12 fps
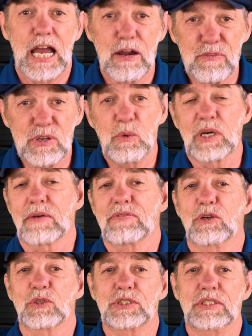Every one of
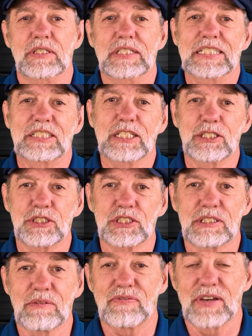those
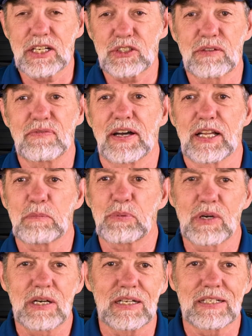decisions affects the final
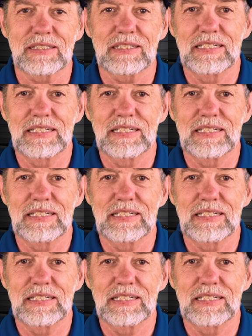product,